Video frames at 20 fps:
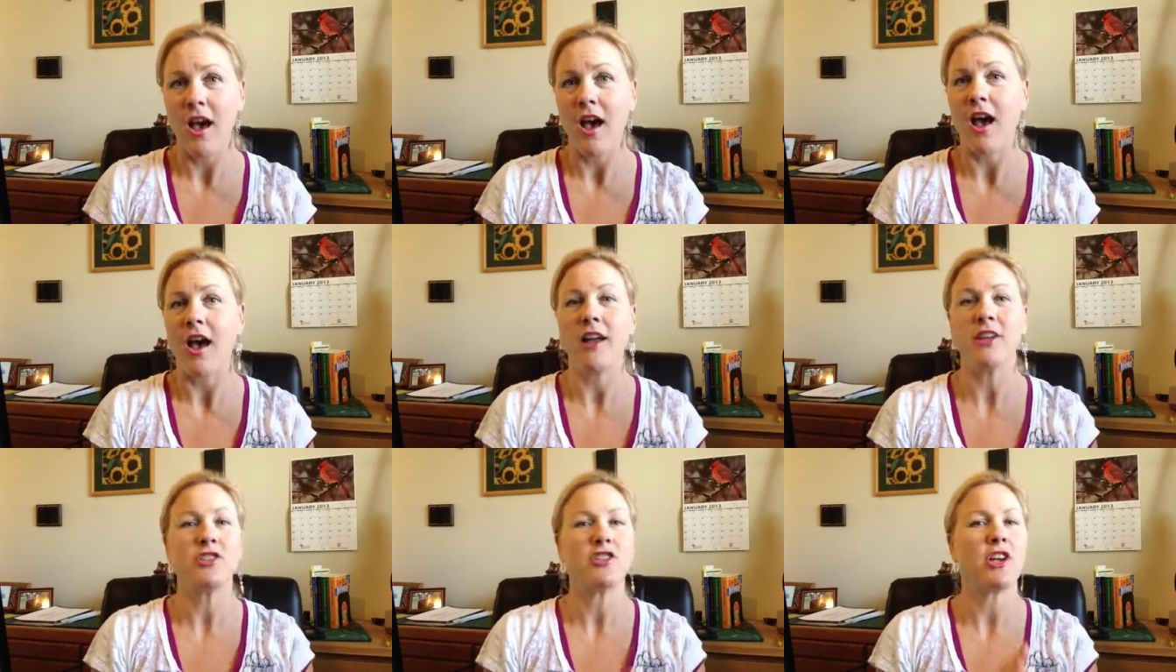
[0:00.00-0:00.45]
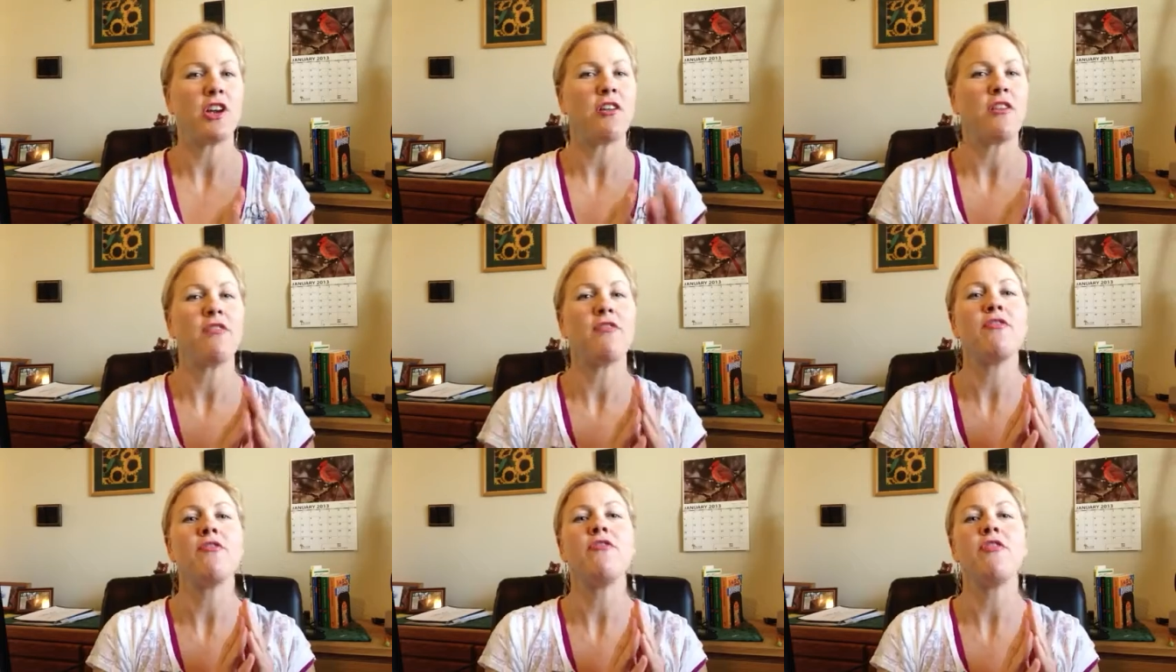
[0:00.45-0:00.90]
I share a
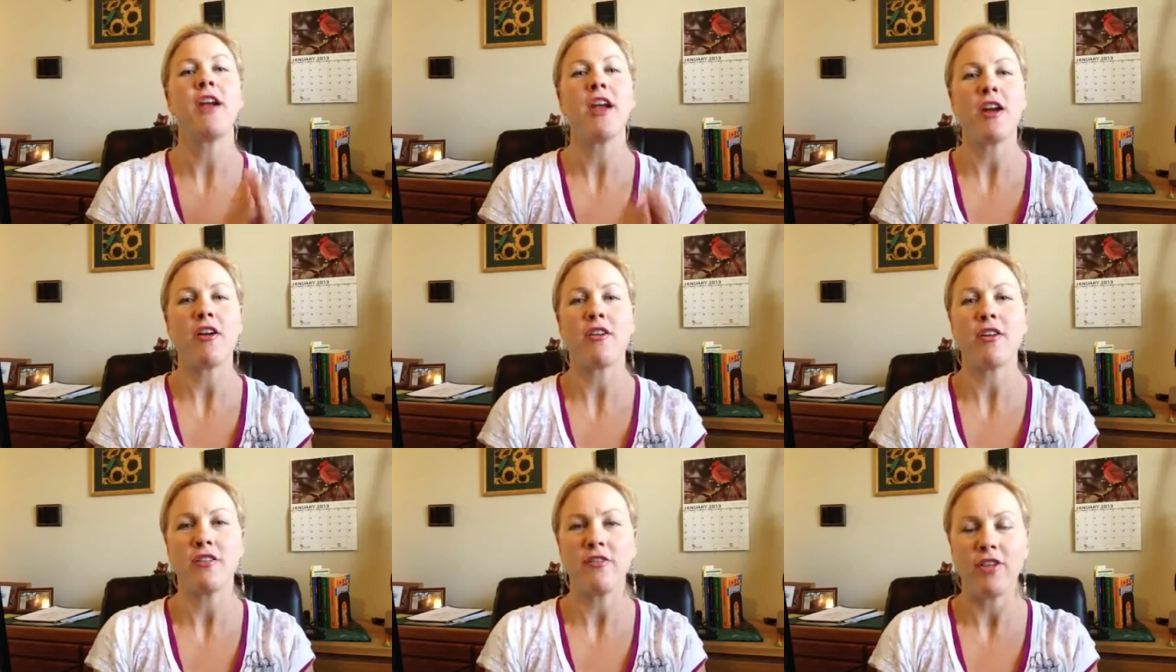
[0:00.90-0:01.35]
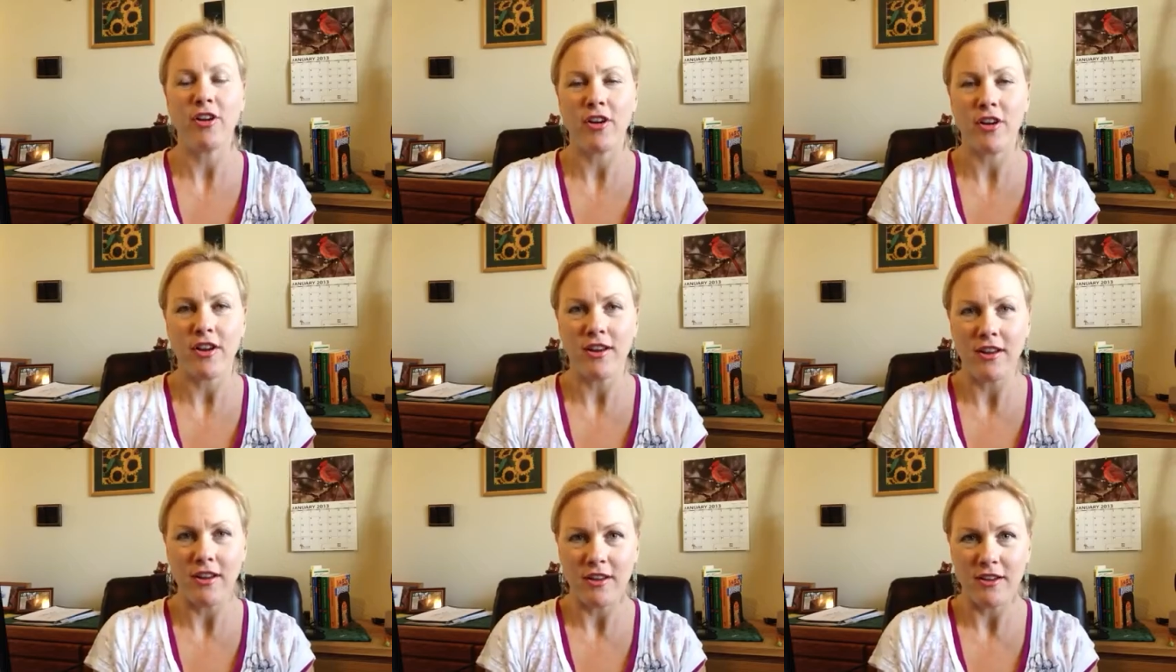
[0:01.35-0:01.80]
very,
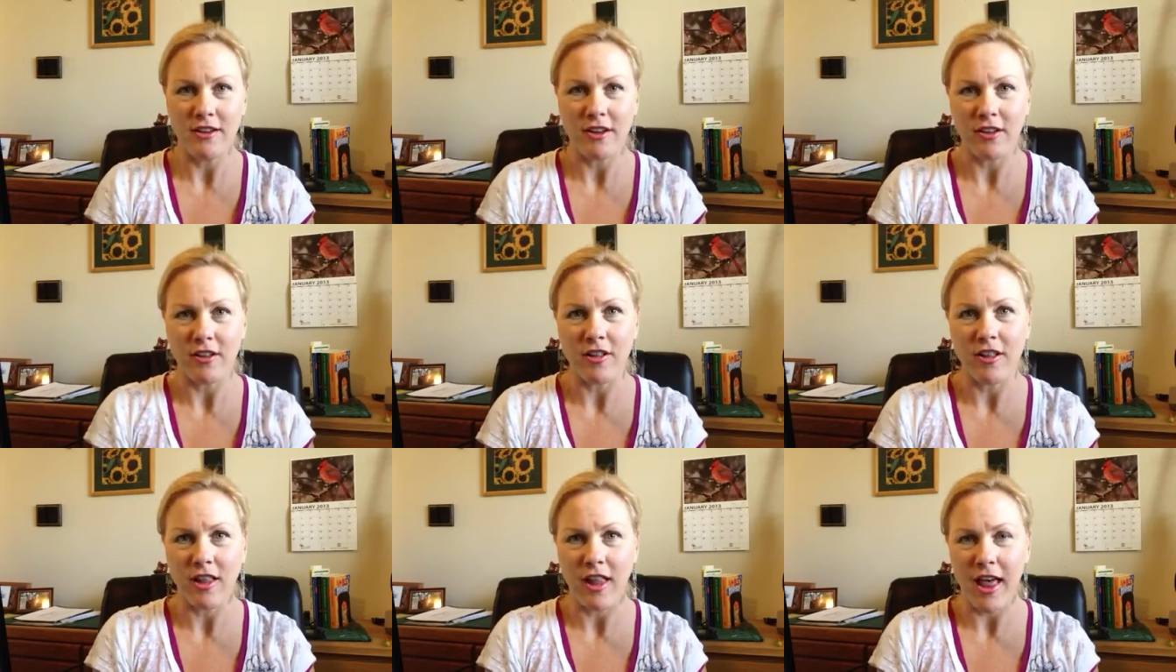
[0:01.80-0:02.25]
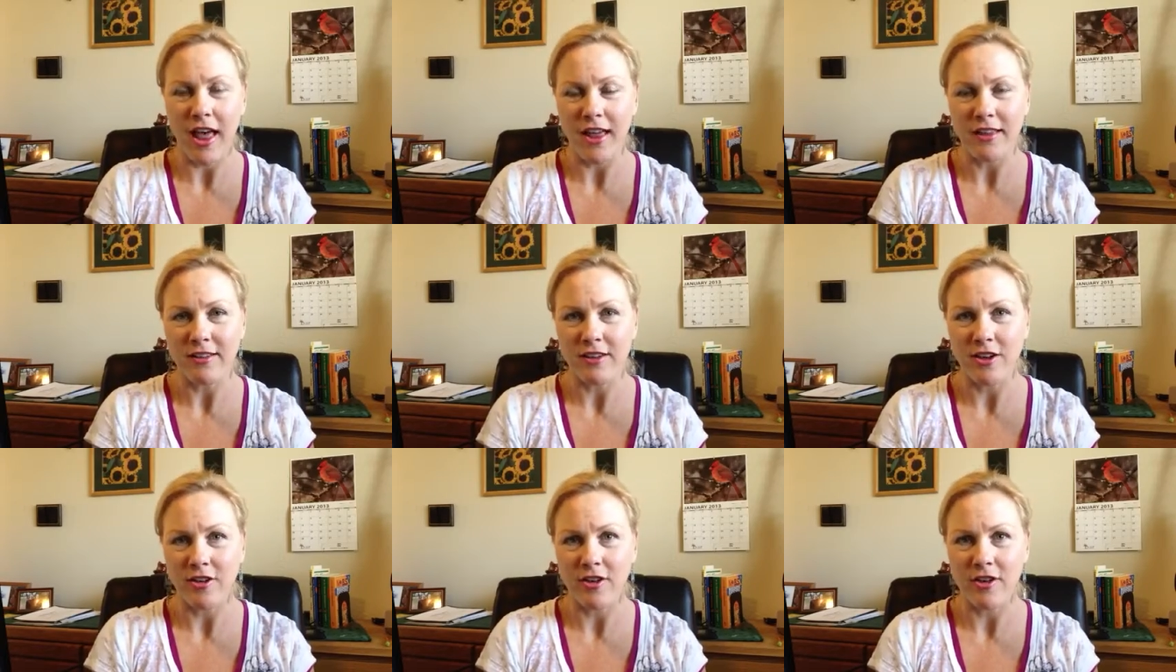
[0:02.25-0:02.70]
very detailed
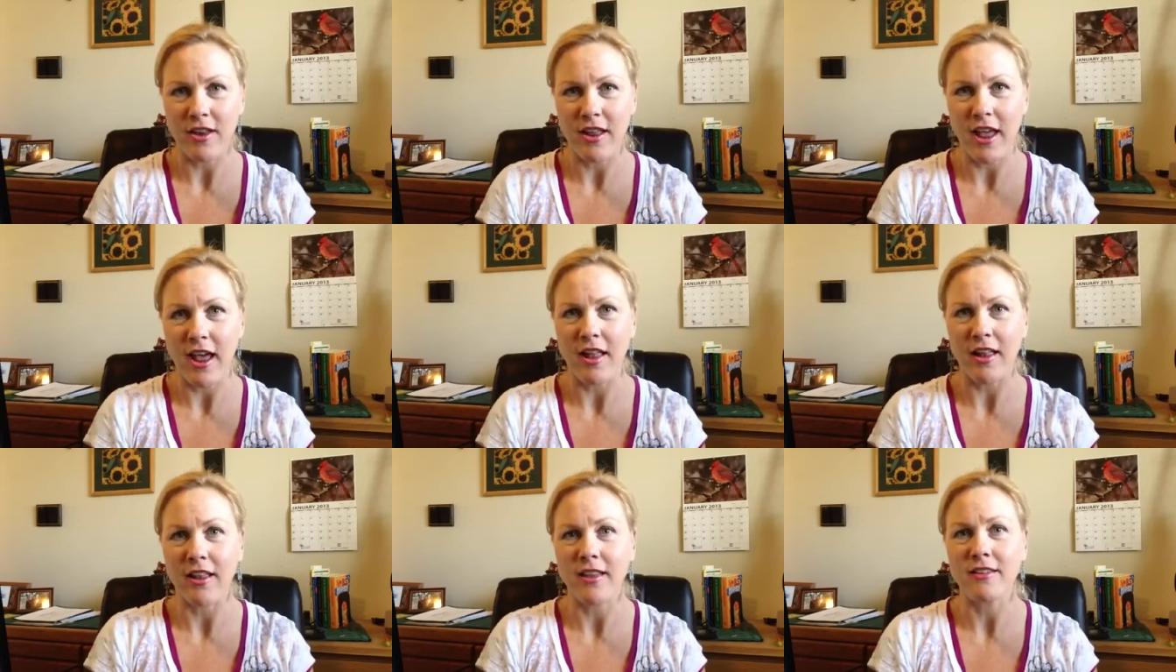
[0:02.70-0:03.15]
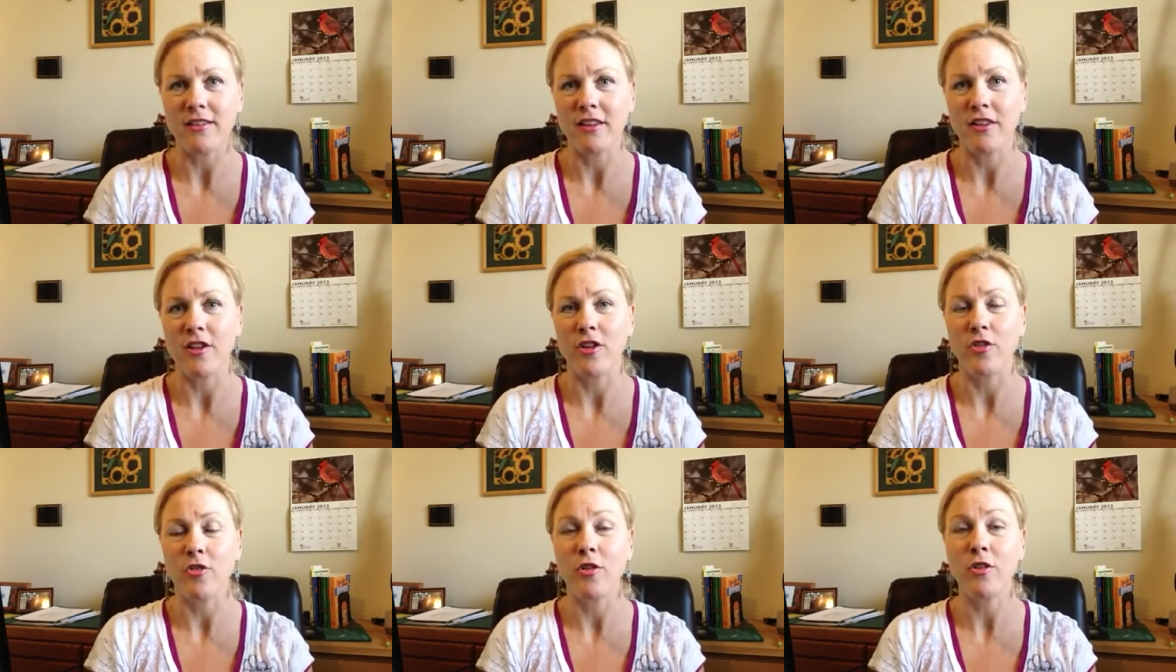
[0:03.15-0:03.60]
class here in Dallas in
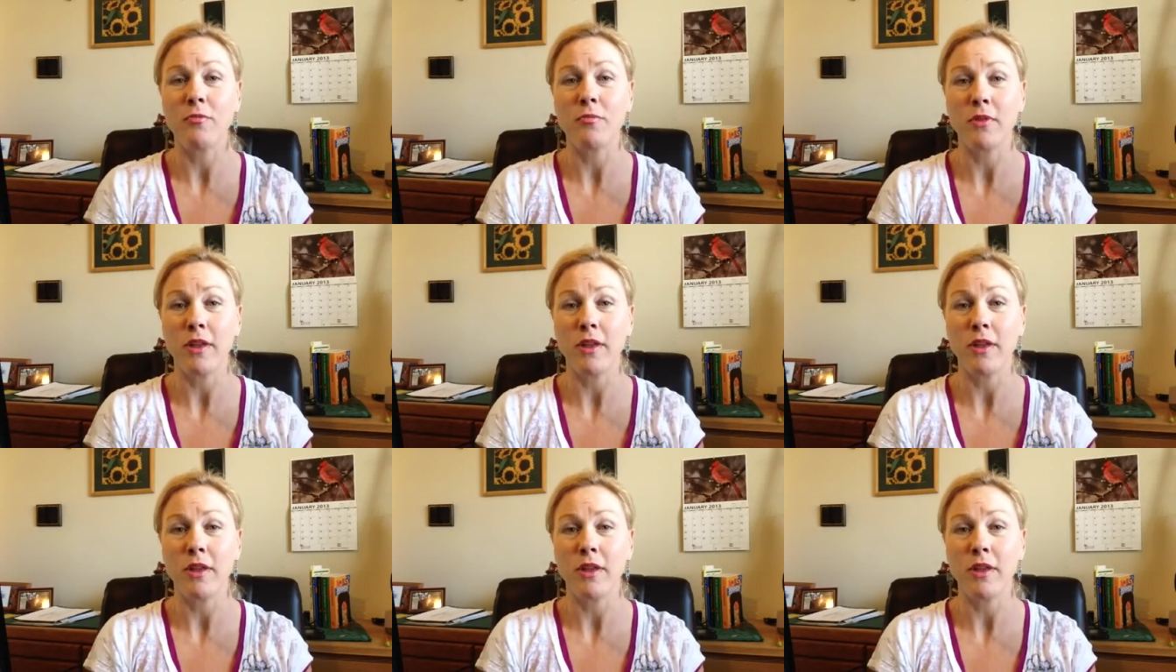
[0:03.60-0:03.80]
the North